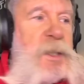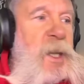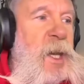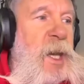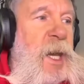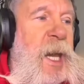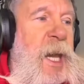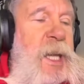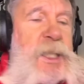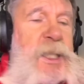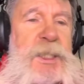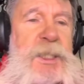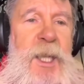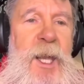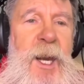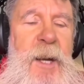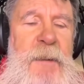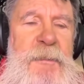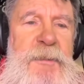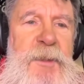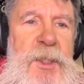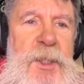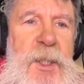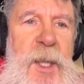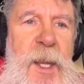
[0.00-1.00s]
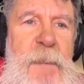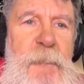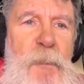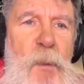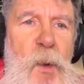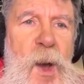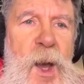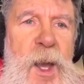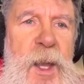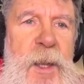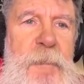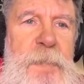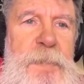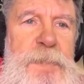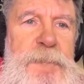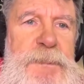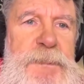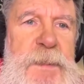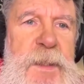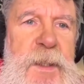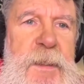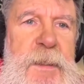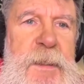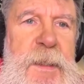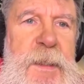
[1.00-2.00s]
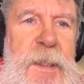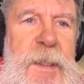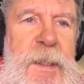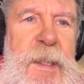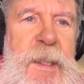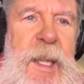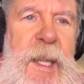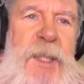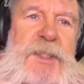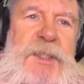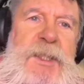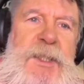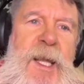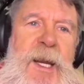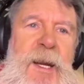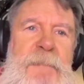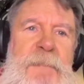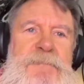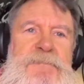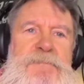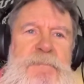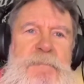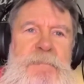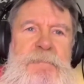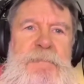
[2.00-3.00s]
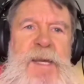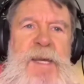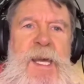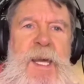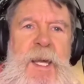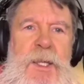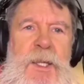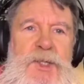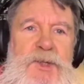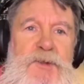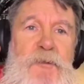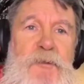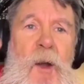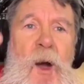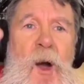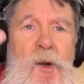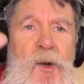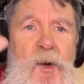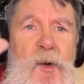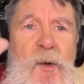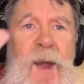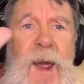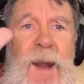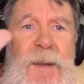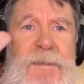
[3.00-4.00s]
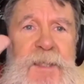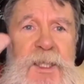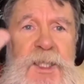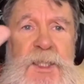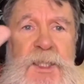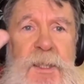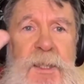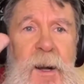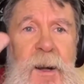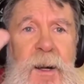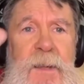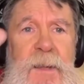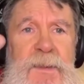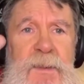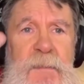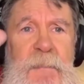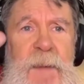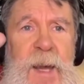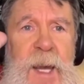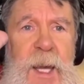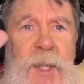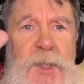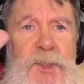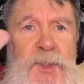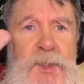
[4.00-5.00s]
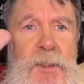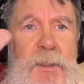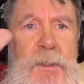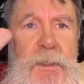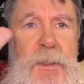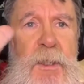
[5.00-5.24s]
he'd sell it the same way. Instead of being stronger at the start of the match